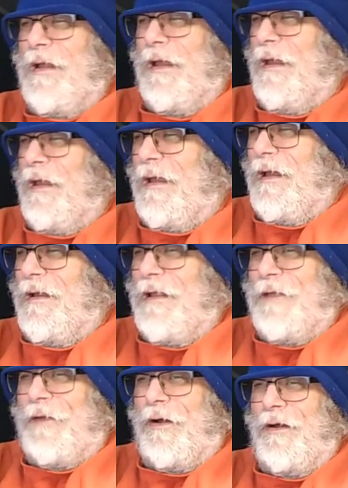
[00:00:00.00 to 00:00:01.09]
and
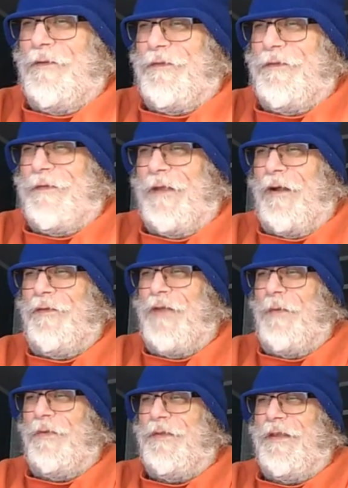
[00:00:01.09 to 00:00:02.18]
it's all all
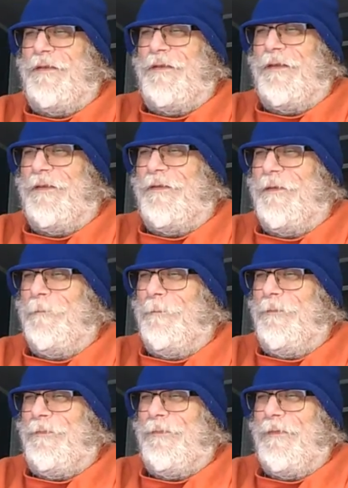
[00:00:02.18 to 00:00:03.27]
double digits.
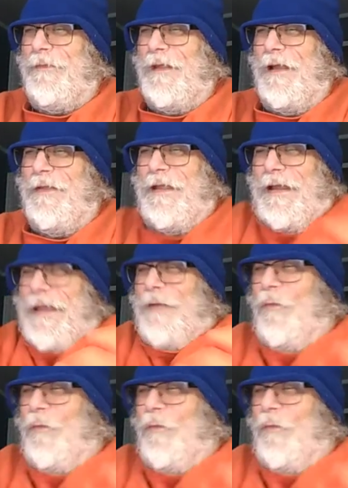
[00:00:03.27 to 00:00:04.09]
I think I had